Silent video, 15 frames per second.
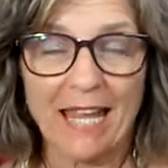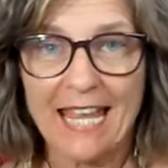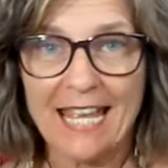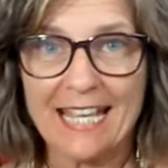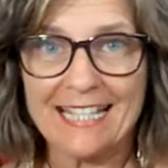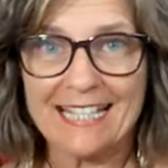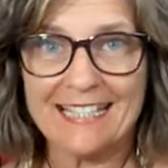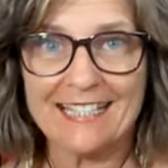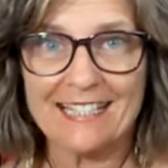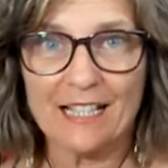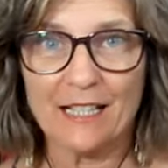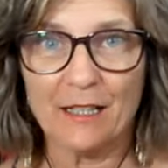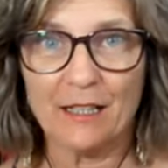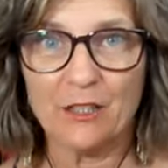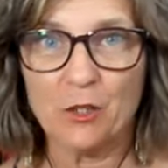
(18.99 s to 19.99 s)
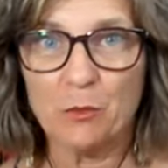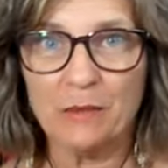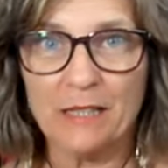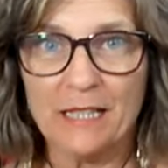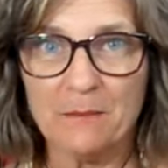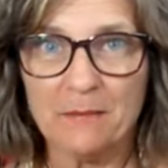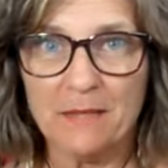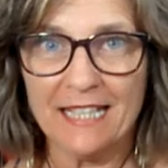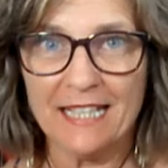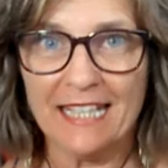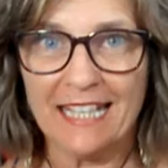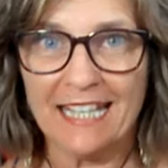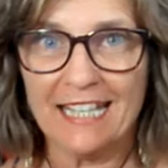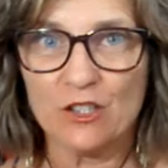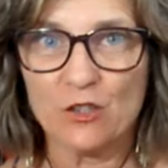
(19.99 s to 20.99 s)
And no play
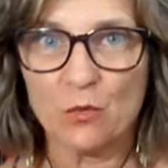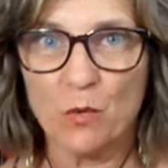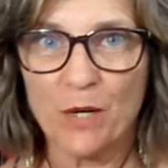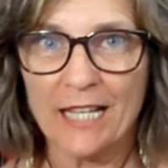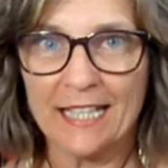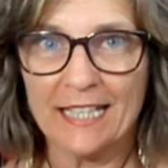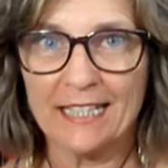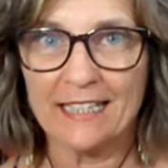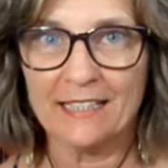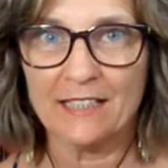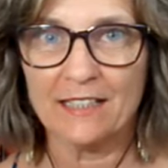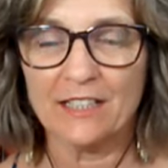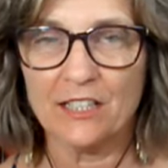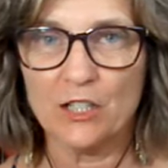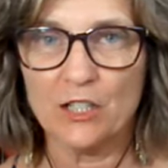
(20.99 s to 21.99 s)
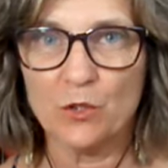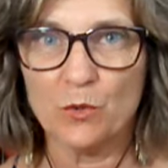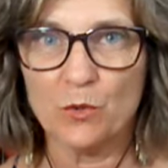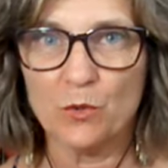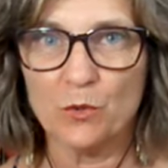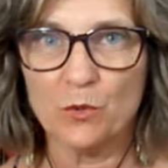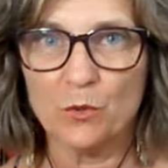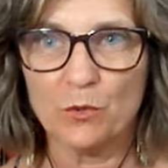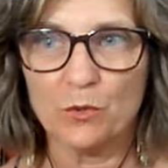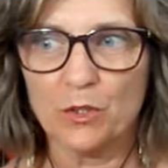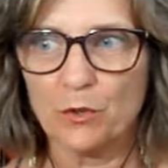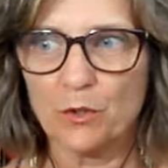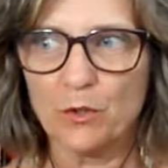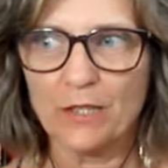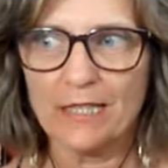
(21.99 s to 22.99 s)
meeting is when you
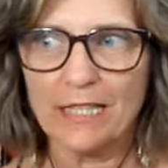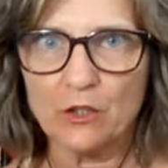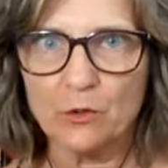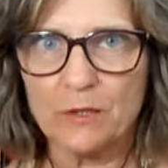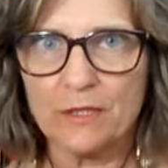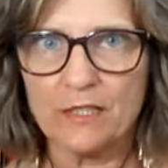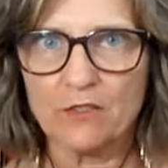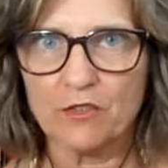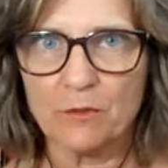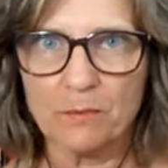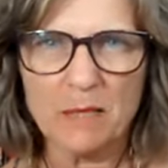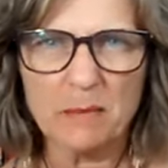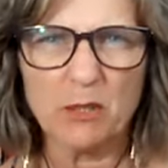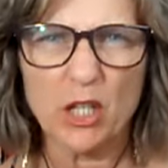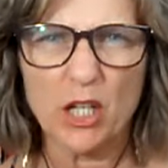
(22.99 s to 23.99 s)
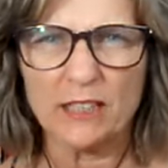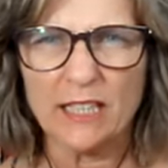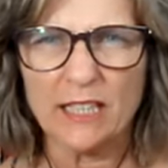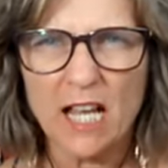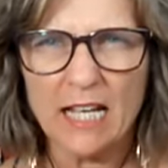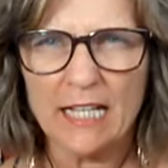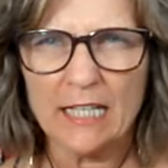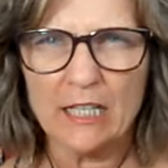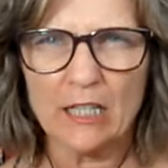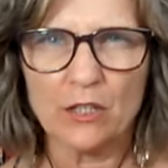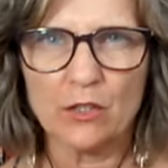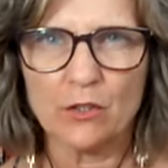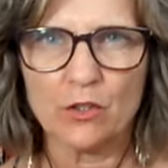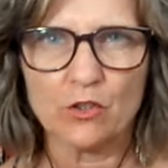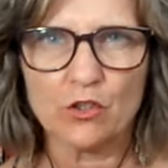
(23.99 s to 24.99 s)
connect with different people
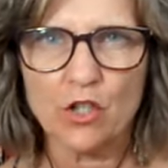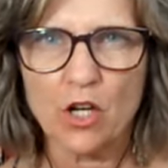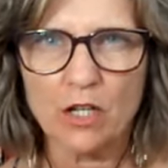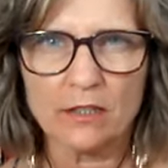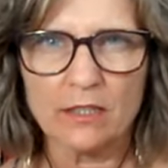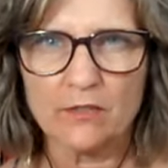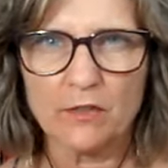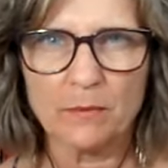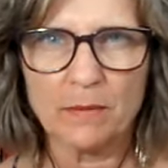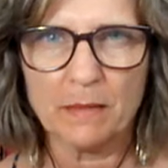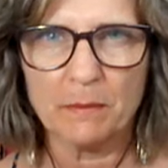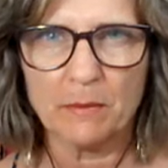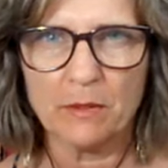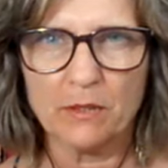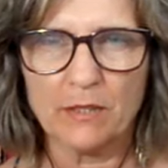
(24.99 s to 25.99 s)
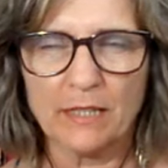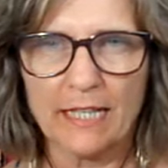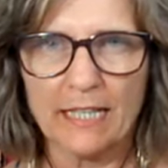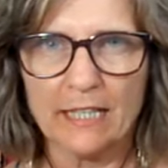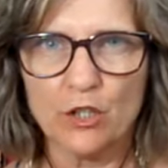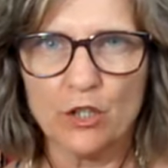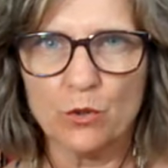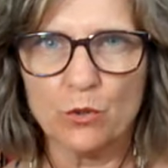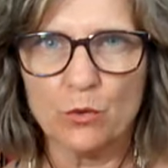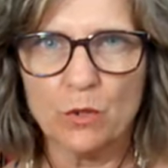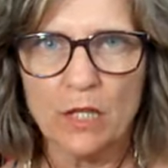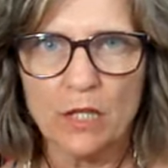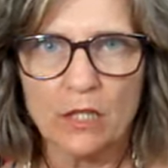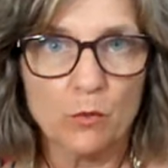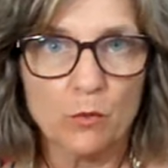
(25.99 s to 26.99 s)
online, or you talk to different people, and you
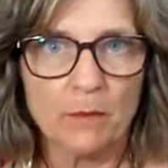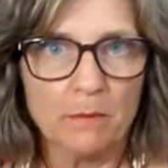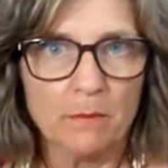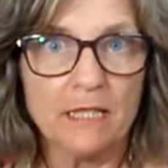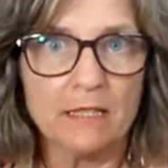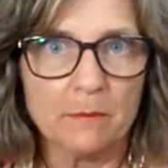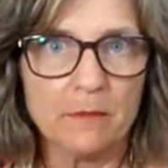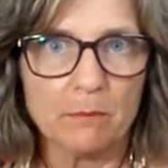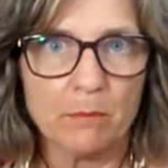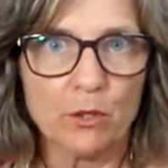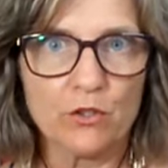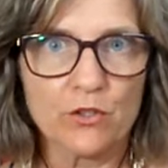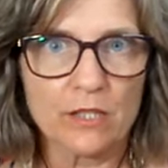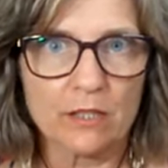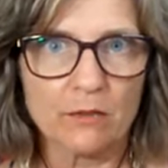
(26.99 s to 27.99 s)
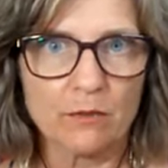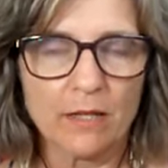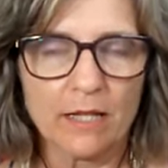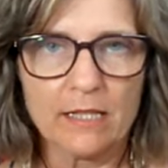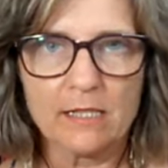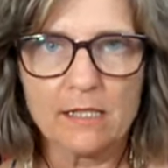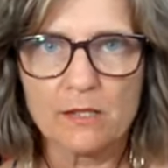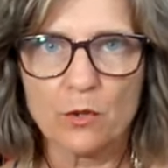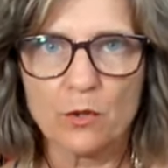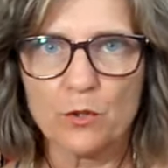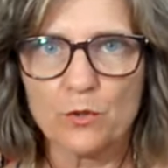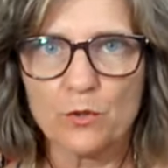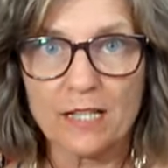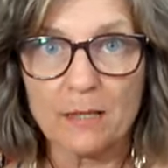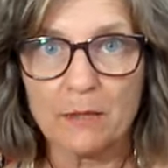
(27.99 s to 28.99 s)
want to meet them in person, right? So you
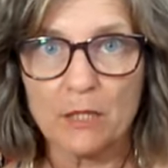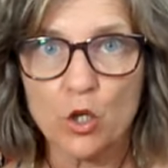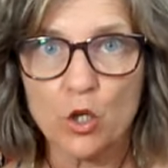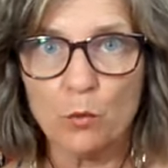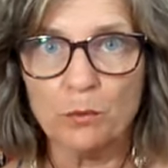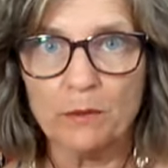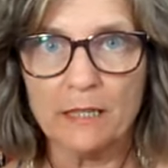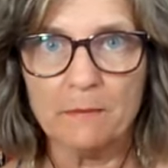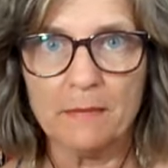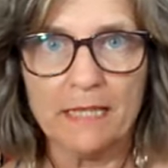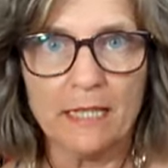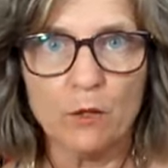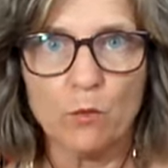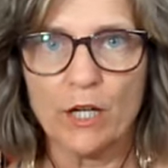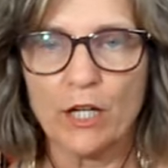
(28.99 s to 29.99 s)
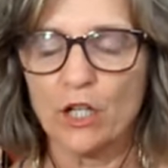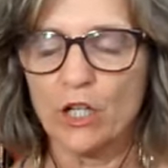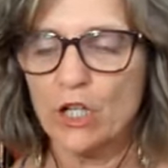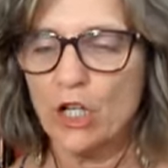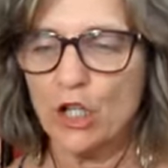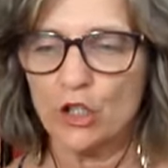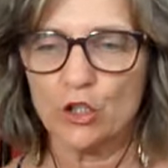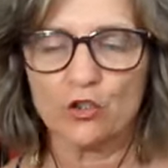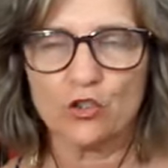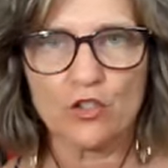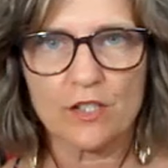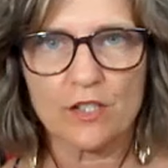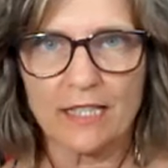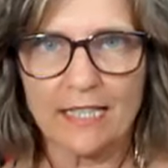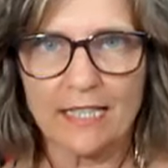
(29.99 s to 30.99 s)
set up a no play meeting where you're
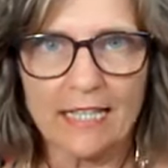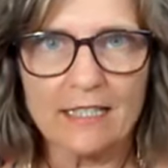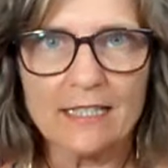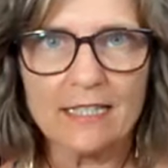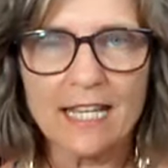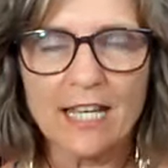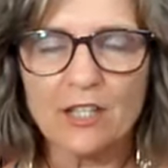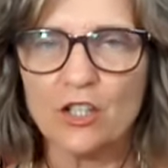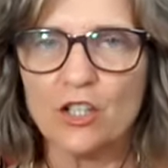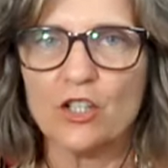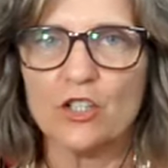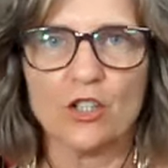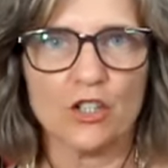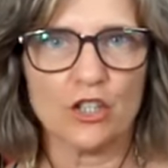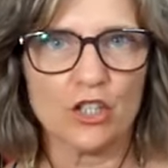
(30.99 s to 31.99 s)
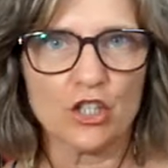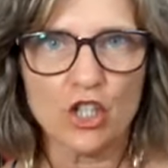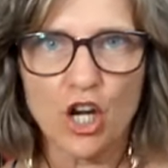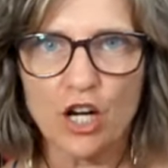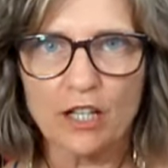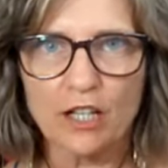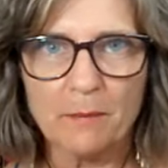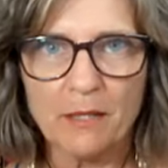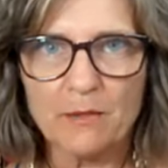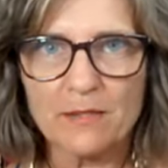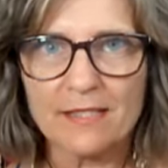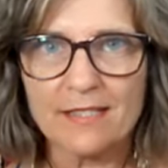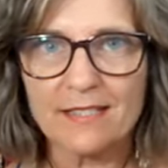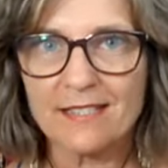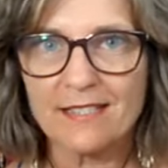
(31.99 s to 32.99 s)
just going to get together, you're going to talk about
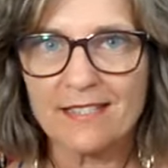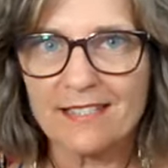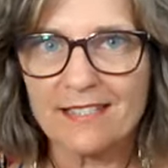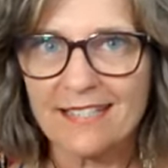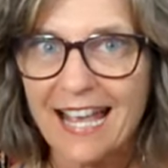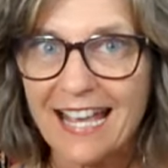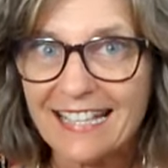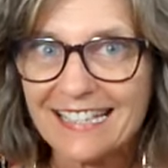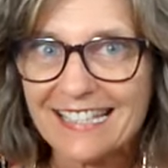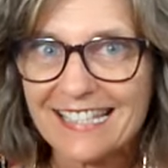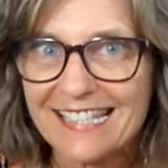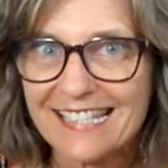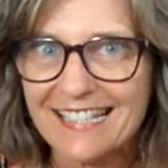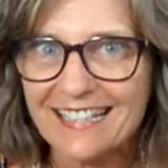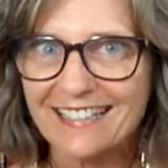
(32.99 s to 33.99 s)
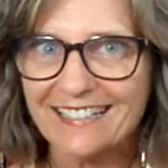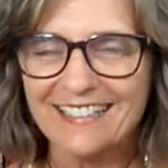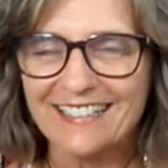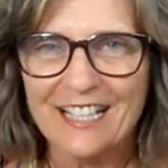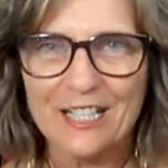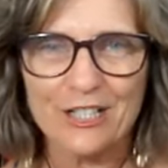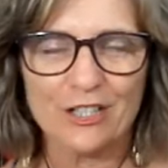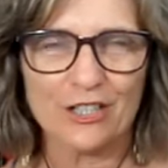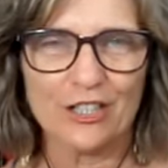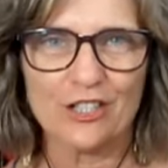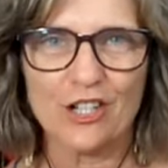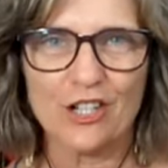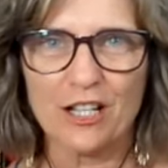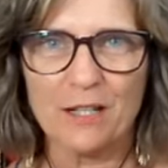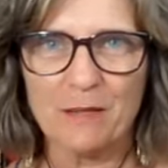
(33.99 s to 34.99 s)
sex, you're going to
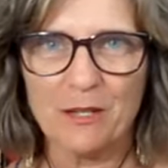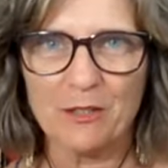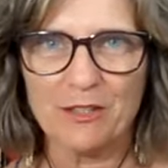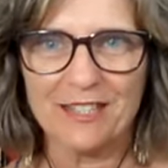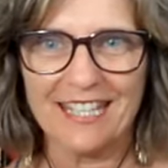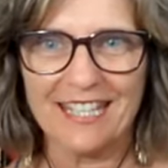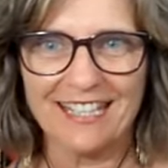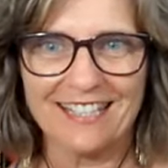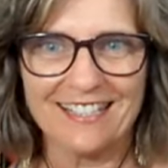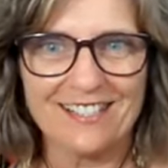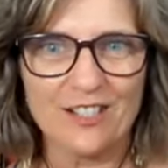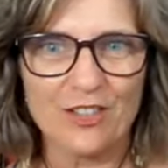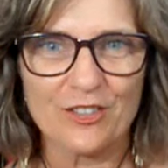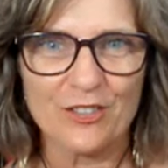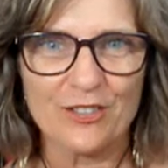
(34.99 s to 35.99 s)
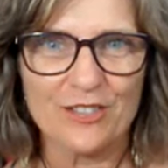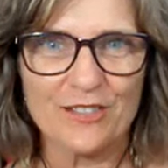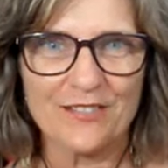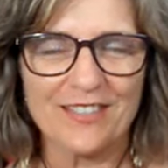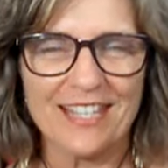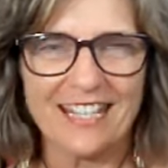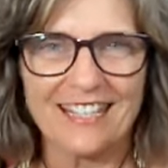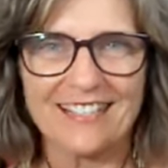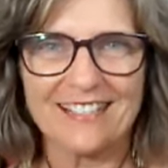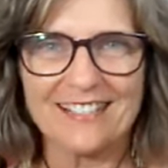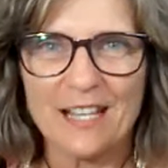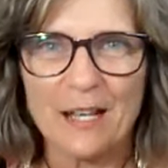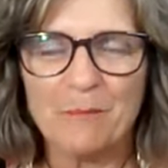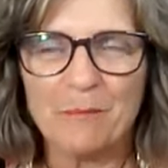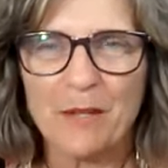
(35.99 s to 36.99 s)
talk about things, all sorts of
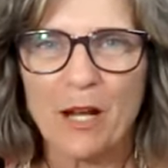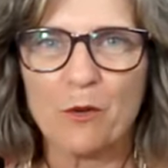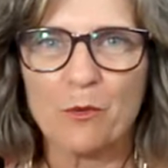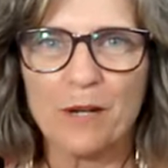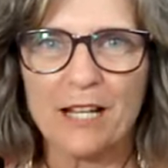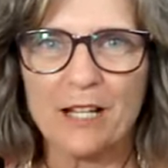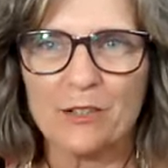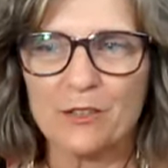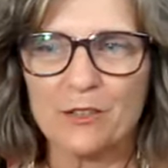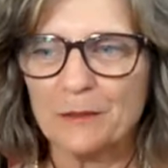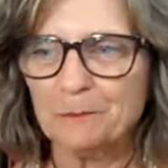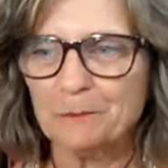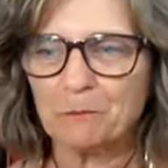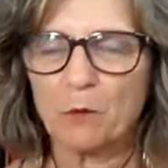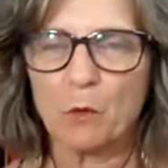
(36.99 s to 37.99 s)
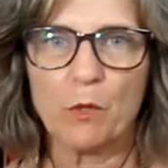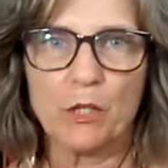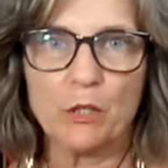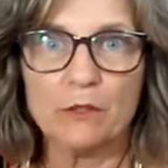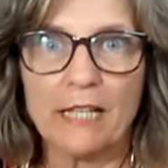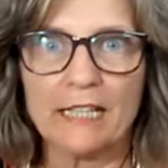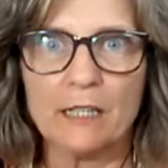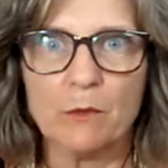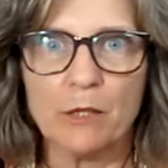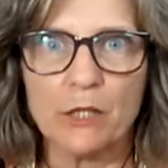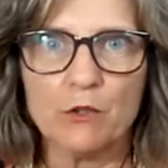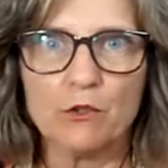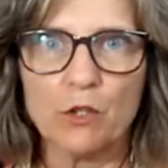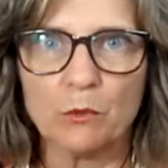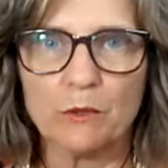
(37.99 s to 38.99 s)
things around what you like and what
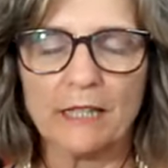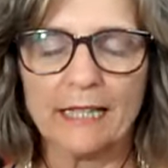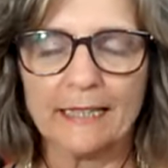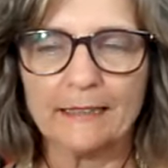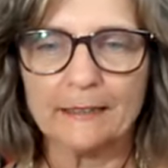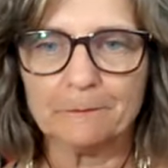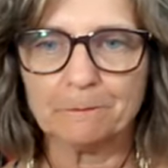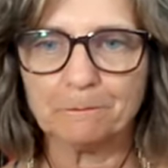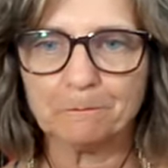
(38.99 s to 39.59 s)
you don't like.